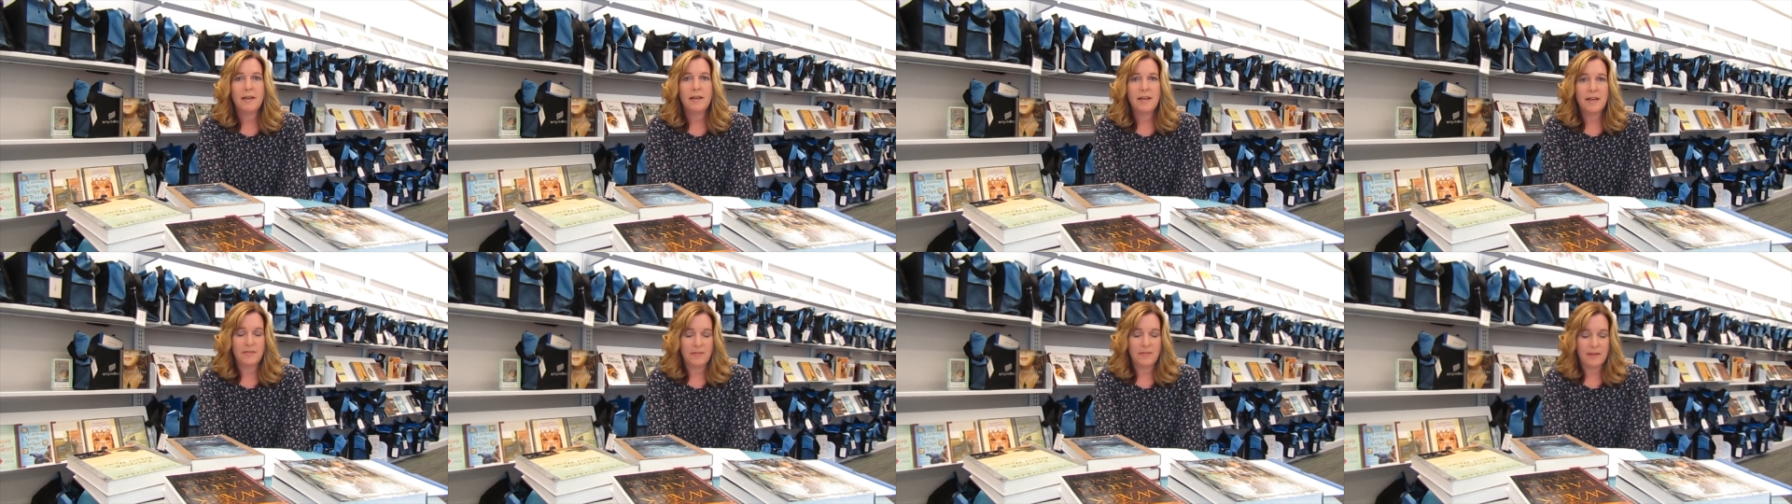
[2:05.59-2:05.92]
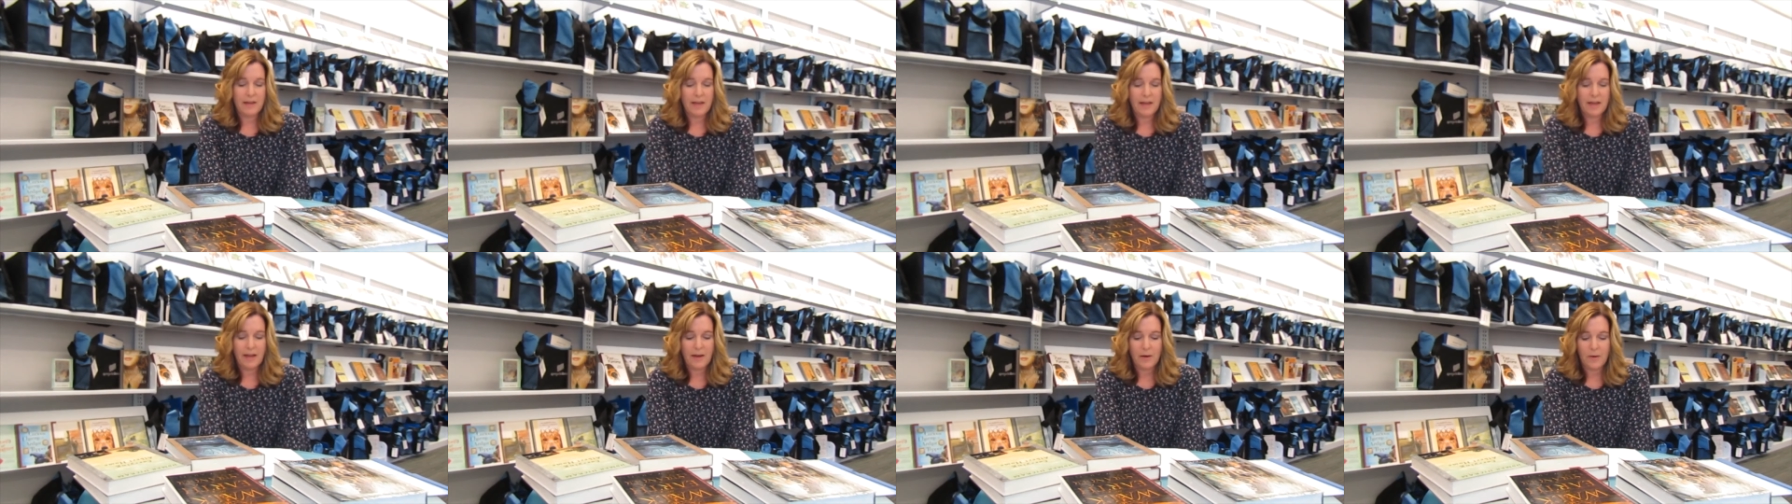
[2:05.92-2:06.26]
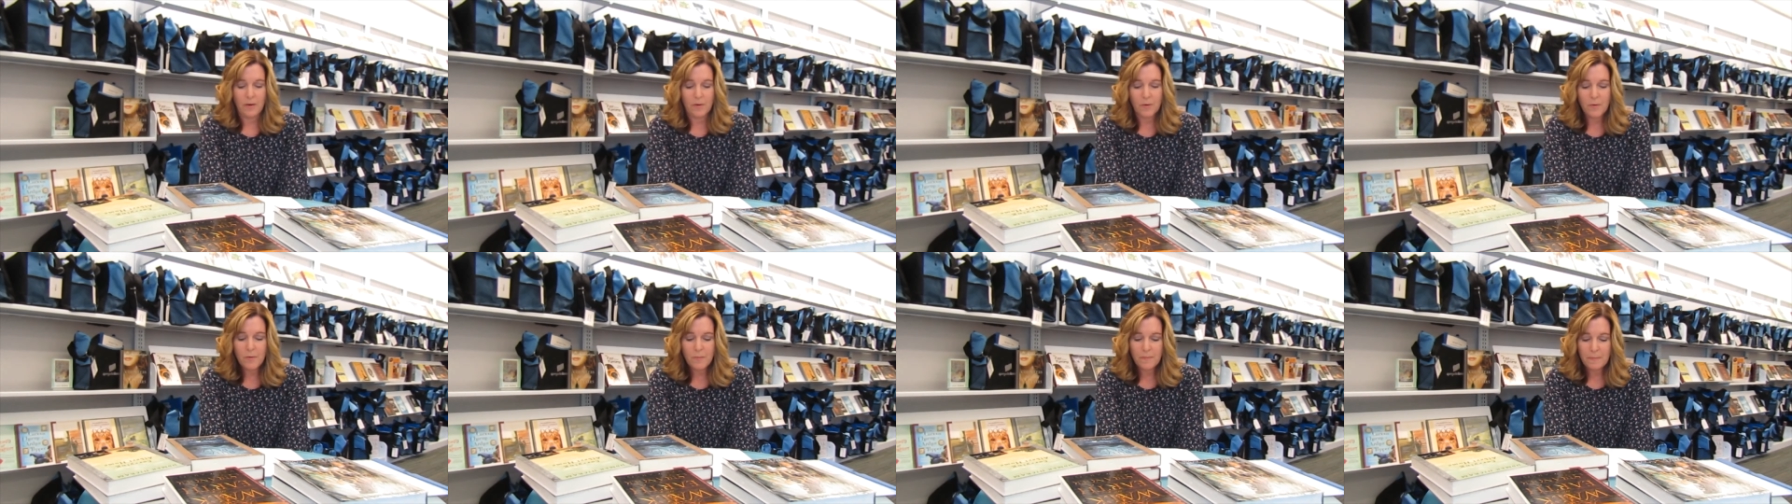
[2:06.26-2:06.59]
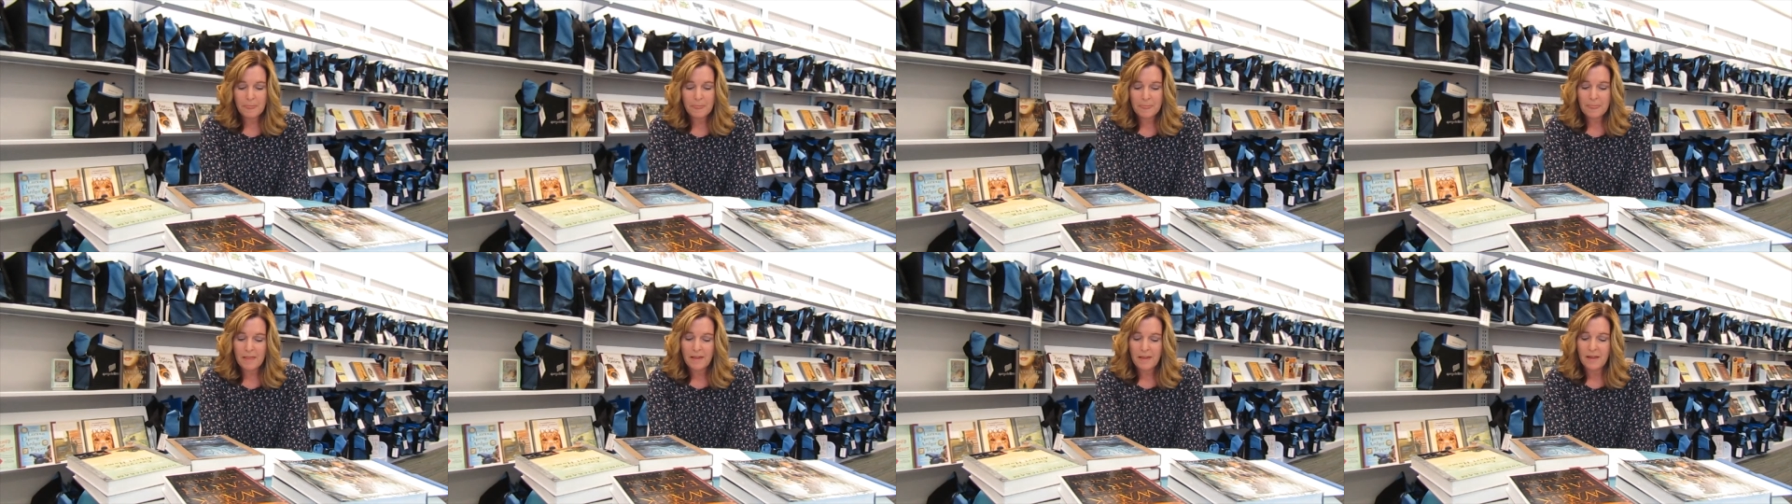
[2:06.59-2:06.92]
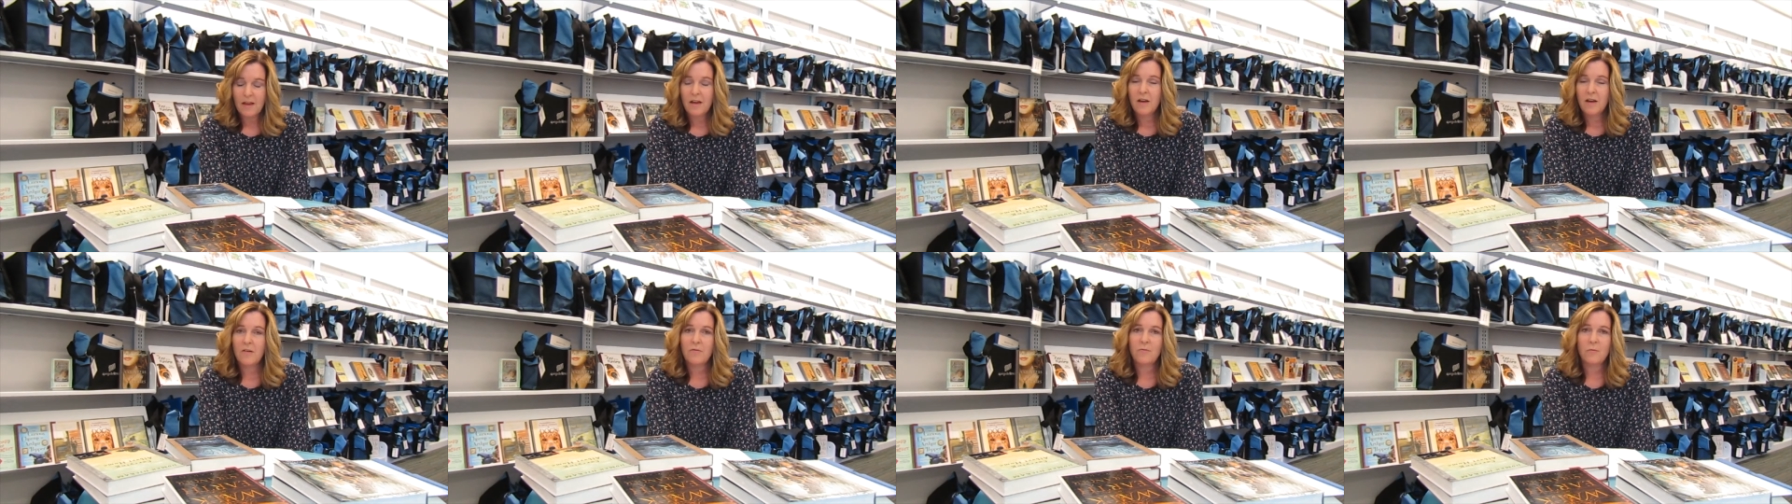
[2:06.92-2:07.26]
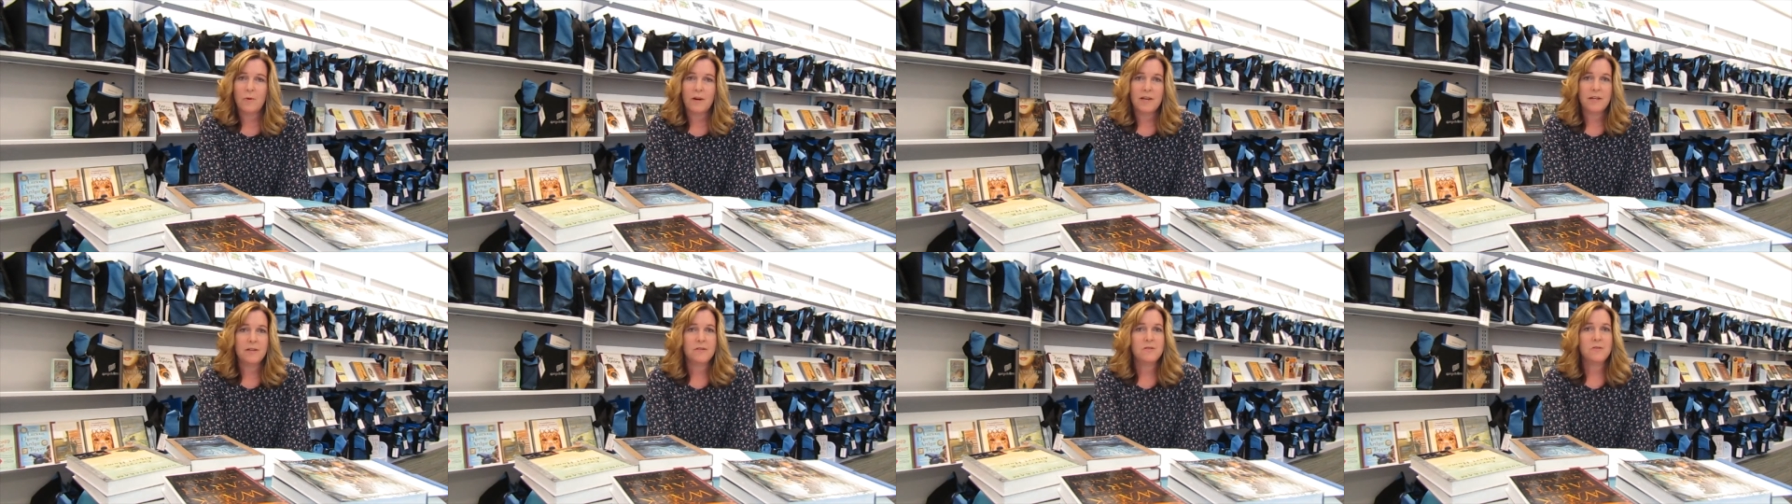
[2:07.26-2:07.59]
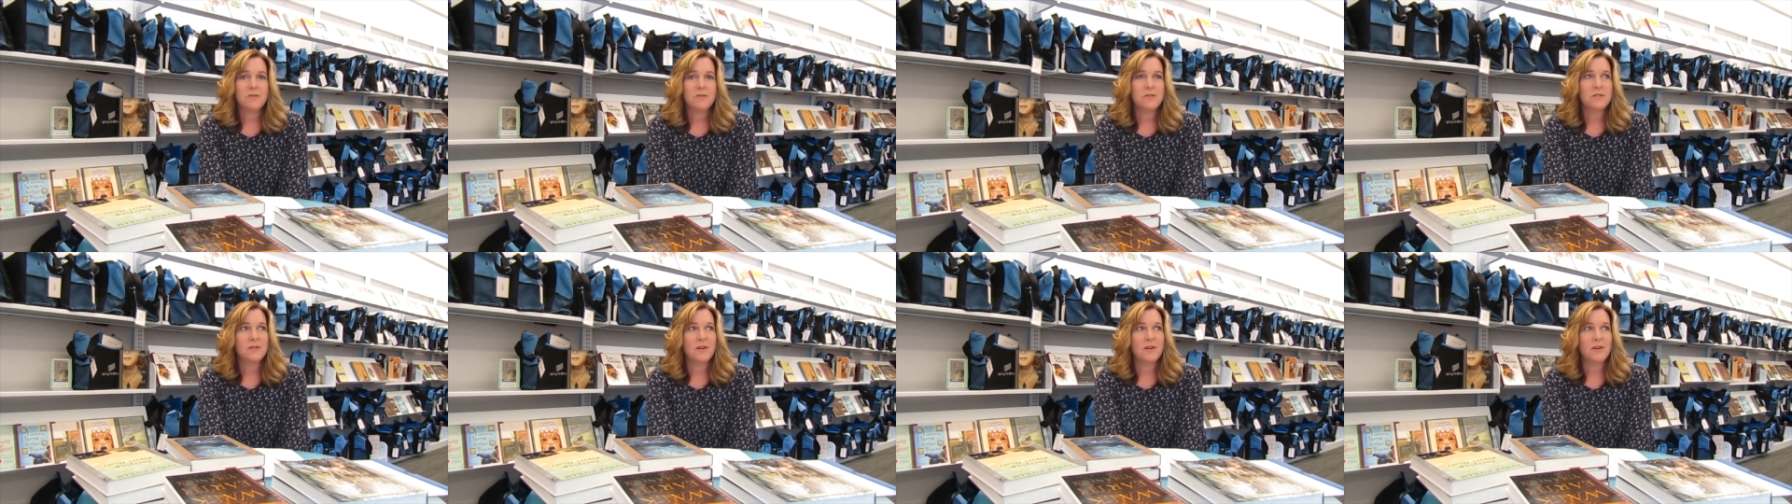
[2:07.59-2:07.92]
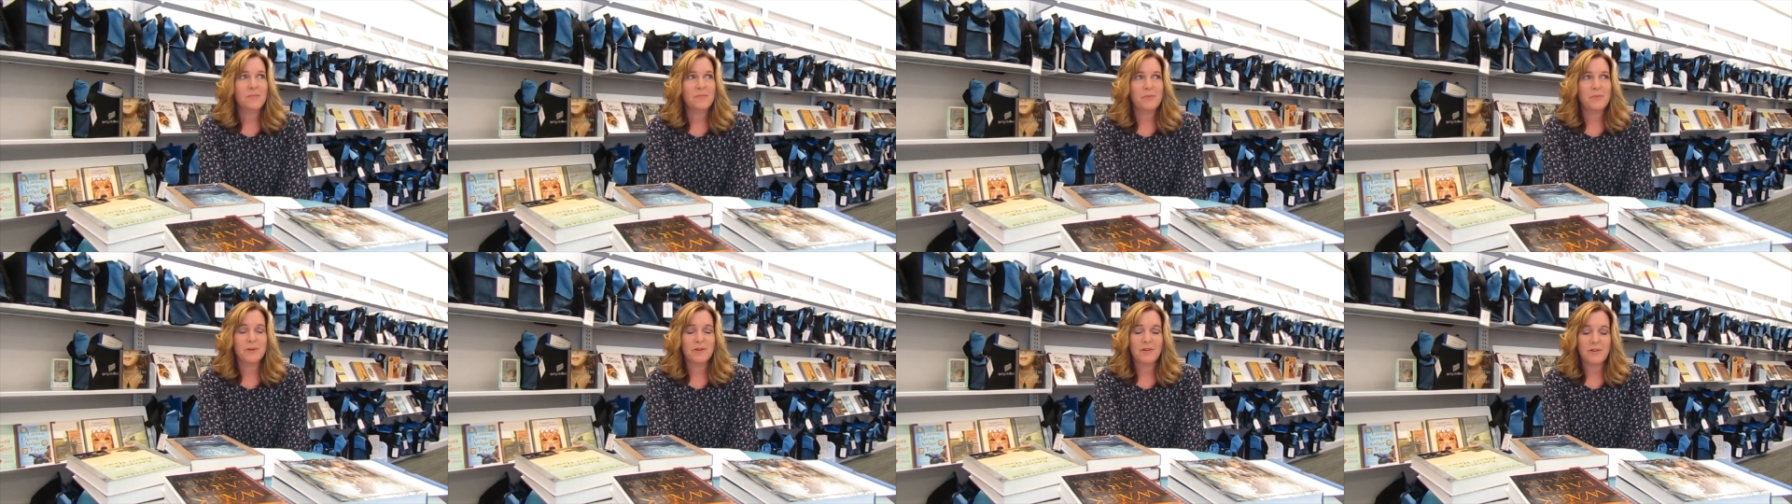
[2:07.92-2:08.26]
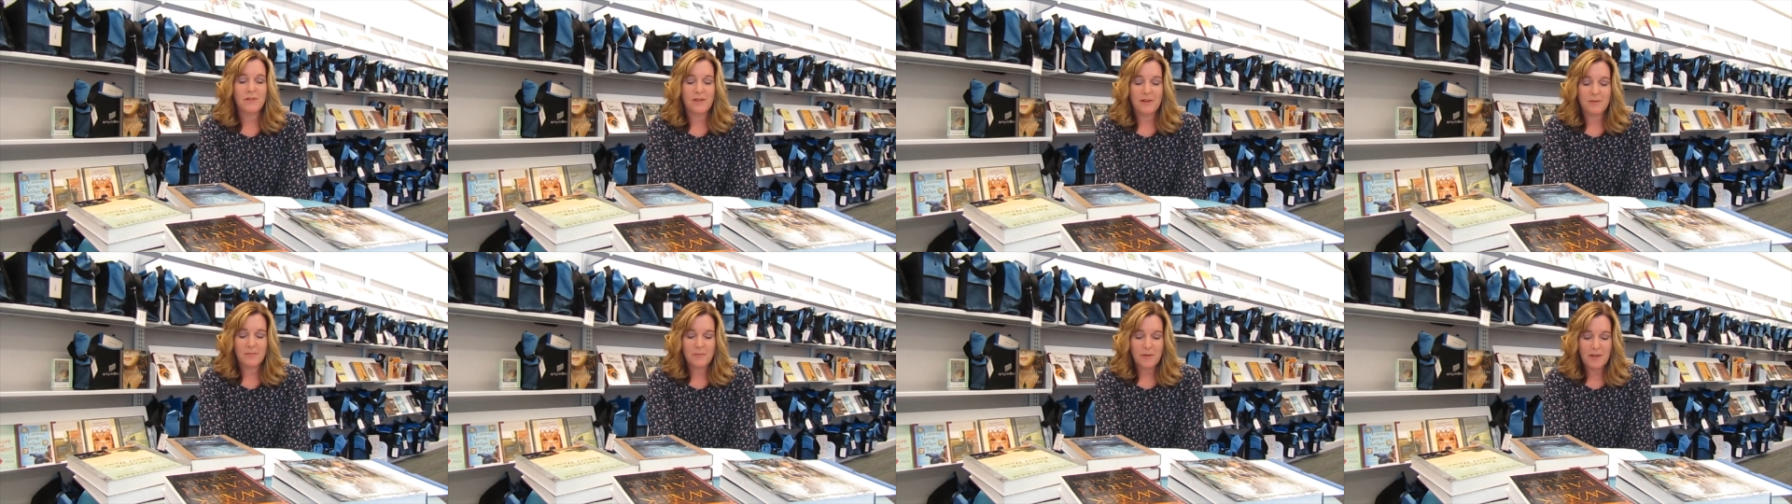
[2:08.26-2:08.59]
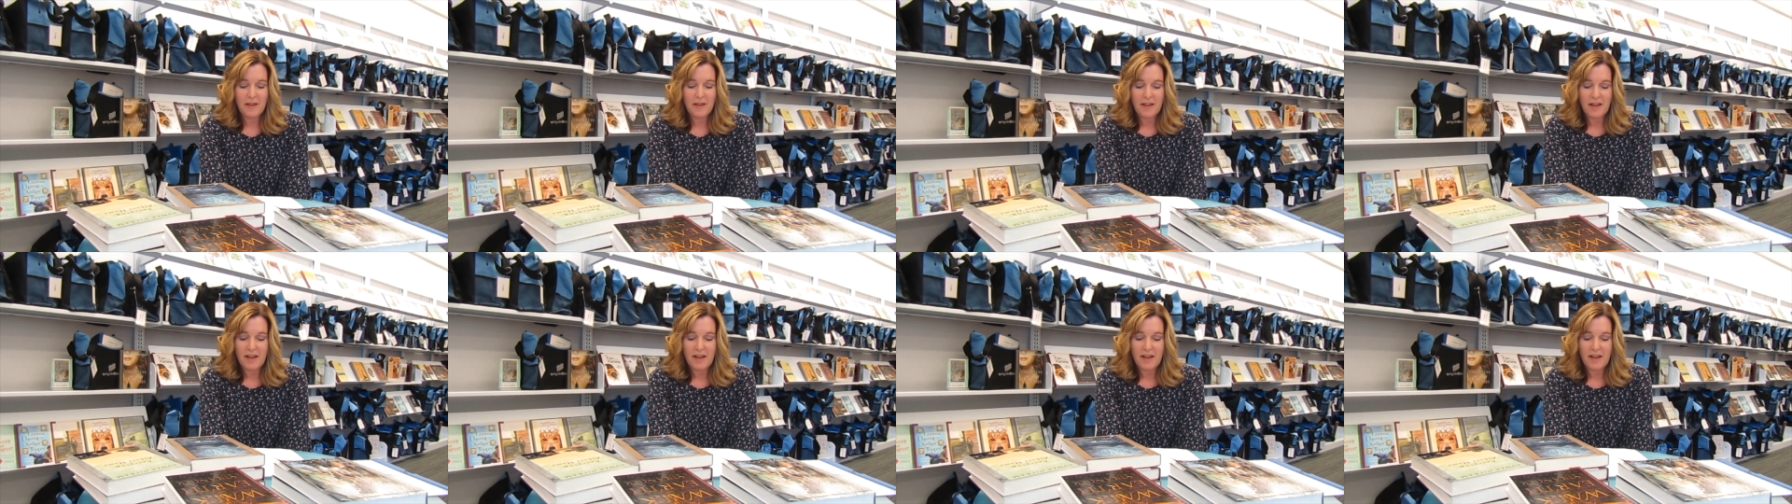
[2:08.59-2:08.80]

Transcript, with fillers: and the how of why you should start a book club,